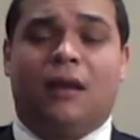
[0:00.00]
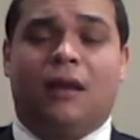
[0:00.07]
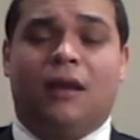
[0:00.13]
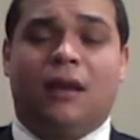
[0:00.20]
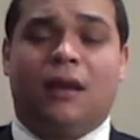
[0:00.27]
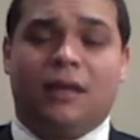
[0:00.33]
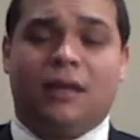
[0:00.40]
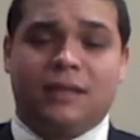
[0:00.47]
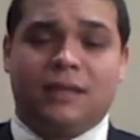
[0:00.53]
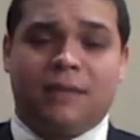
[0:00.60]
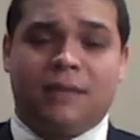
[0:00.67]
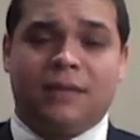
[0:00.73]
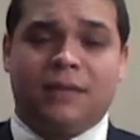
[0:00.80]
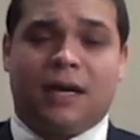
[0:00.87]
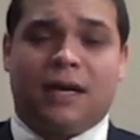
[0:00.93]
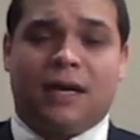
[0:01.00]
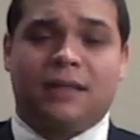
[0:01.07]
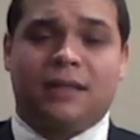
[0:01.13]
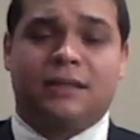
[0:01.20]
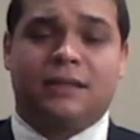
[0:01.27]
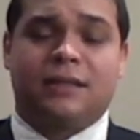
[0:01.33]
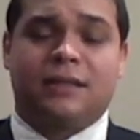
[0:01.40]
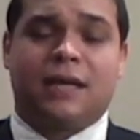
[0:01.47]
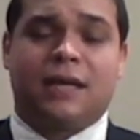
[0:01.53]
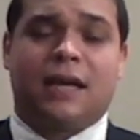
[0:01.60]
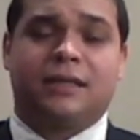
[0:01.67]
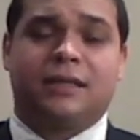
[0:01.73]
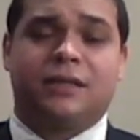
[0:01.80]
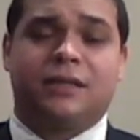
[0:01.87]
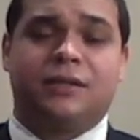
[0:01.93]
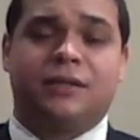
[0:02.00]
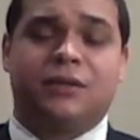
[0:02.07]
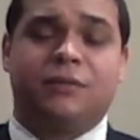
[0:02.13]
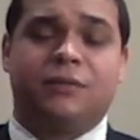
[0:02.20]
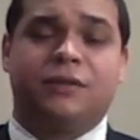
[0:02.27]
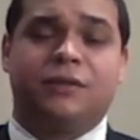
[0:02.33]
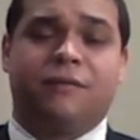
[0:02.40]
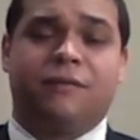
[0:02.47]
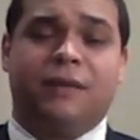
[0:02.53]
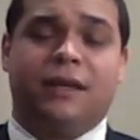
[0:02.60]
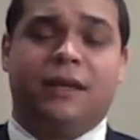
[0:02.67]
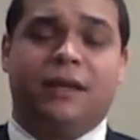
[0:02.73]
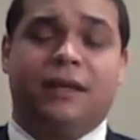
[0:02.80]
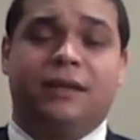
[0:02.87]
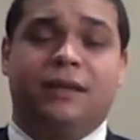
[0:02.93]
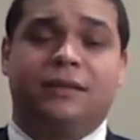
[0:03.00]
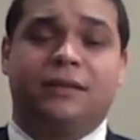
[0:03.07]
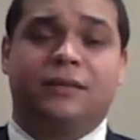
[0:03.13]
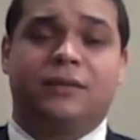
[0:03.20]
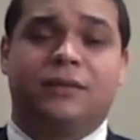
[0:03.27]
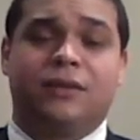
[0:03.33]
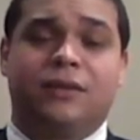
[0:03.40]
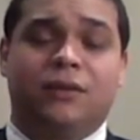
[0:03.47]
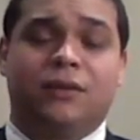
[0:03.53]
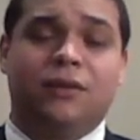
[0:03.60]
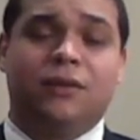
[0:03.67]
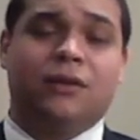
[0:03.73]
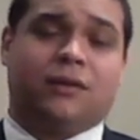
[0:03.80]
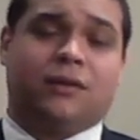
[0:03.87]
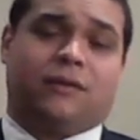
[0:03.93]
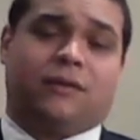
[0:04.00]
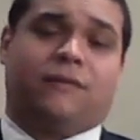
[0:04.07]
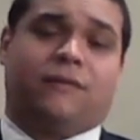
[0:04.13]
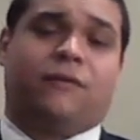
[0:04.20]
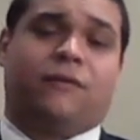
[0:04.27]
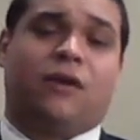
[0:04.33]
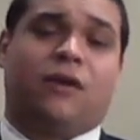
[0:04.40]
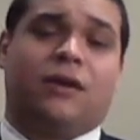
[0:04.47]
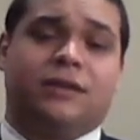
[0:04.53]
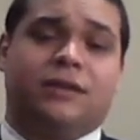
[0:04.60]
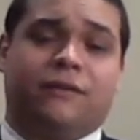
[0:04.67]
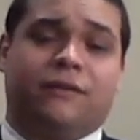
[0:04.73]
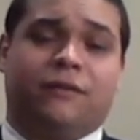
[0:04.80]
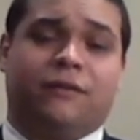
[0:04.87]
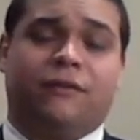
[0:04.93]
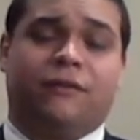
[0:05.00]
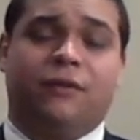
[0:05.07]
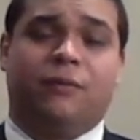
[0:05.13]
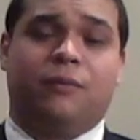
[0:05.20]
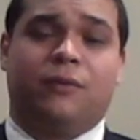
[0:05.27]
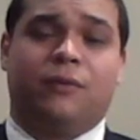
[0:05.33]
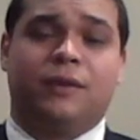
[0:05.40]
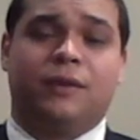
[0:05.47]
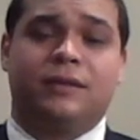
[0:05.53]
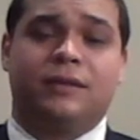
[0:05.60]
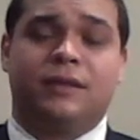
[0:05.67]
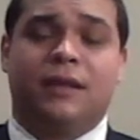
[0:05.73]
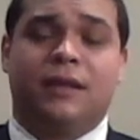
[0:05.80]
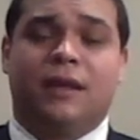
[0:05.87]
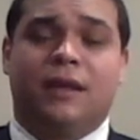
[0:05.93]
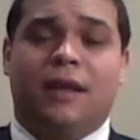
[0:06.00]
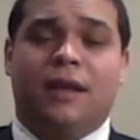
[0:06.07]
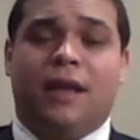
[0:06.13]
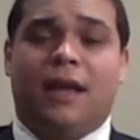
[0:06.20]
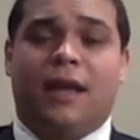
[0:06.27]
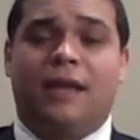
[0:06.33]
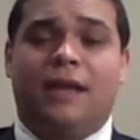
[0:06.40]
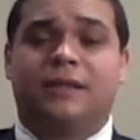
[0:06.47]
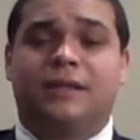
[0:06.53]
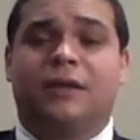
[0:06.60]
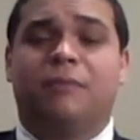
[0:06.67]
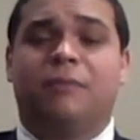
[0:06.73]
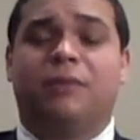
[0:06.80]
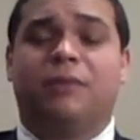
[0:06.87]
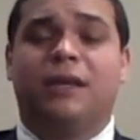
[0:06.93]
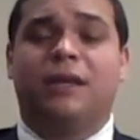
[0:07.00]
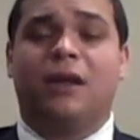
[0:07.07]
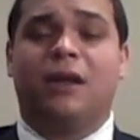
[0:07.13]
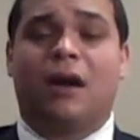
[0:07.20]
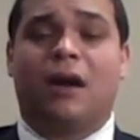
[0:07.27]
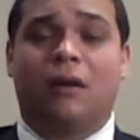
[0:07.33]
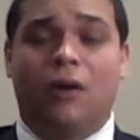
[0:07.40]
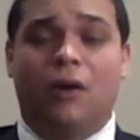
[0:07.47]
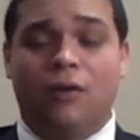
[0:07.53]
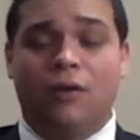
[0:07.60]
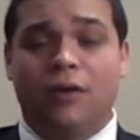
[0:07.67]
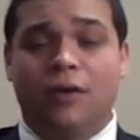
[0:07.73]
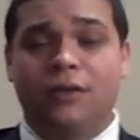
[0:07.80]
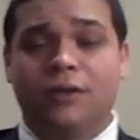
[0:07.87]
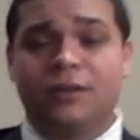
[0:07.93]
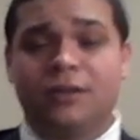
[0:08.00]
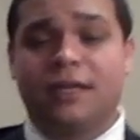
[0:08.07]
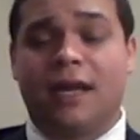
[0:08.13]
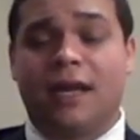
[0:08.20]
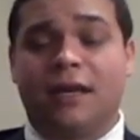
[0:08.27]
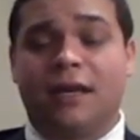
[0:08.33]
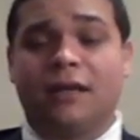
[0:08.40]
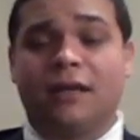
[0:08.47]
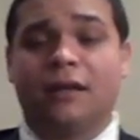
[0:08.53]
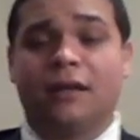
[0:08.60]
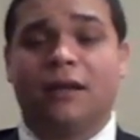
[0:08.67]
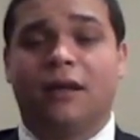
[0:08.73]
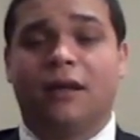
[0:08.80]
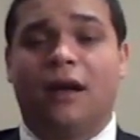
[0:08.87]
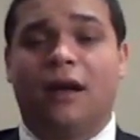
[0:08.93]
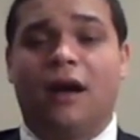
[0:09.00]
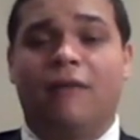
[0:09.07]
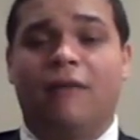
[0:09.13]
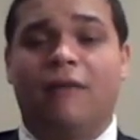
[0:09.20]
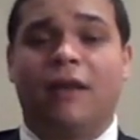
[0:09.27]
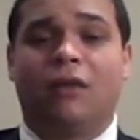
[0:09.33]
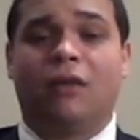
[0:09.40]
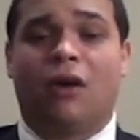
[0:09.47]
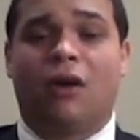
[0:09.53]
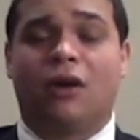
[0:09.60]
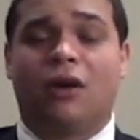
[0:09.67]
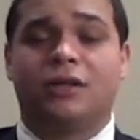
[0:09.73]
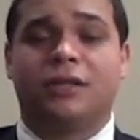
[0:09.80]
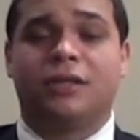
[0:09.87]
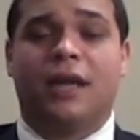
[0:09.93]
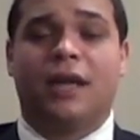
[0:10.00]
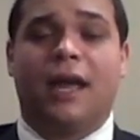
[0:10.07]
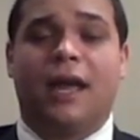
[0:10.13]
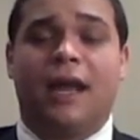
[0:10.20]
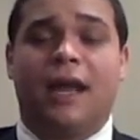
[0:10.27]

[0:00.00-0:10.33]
It is up to us as consumers of media to look for our different viewpoints and to complete our own understanding of a large and